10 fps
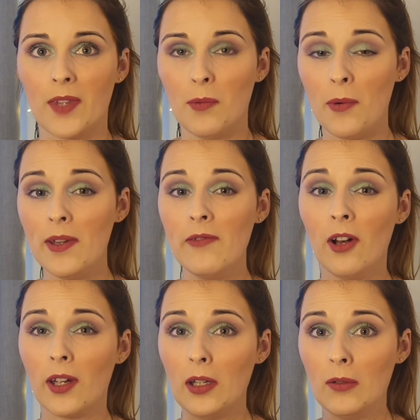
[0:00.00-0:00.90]
probably even
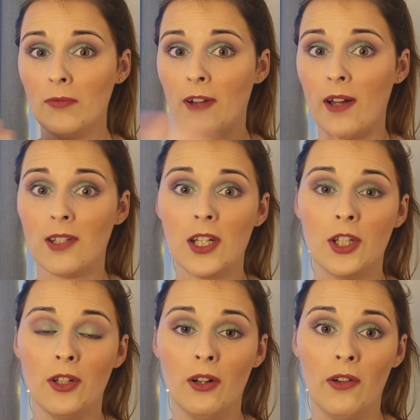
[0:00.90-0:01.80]
like a
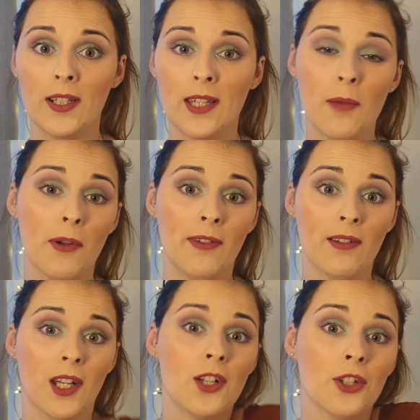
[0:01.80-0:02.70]
foundation, like setting my
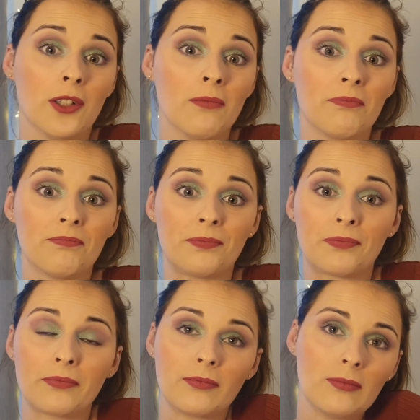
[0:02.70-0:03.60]
foundation,
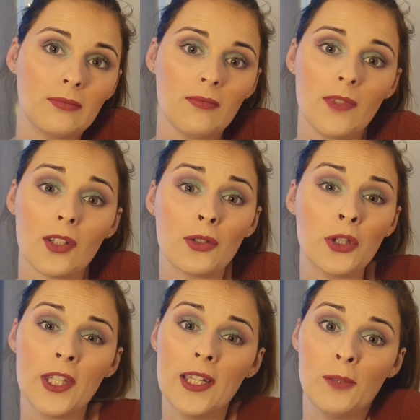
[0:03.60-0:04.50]

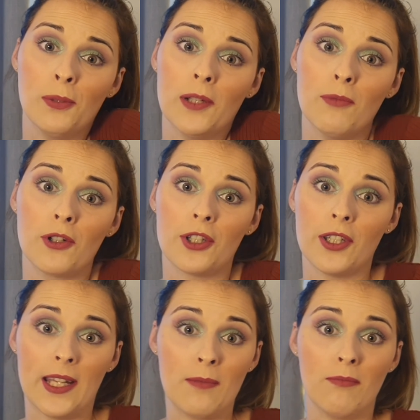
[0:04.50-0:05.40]
because it is pretty much the
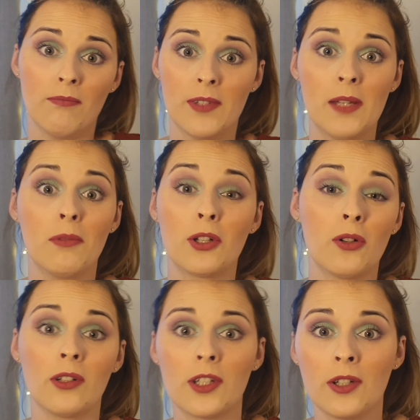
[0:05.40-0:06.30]
similar
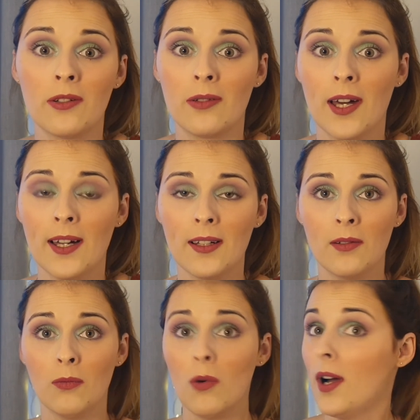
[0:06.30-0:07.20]
colour to that
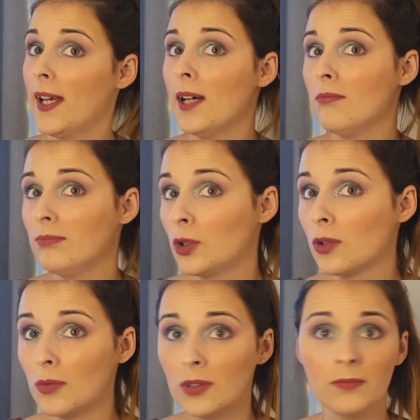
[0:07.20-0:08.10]
what I am
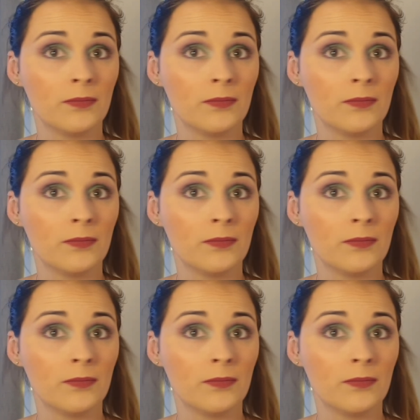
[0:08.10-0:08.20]
normal.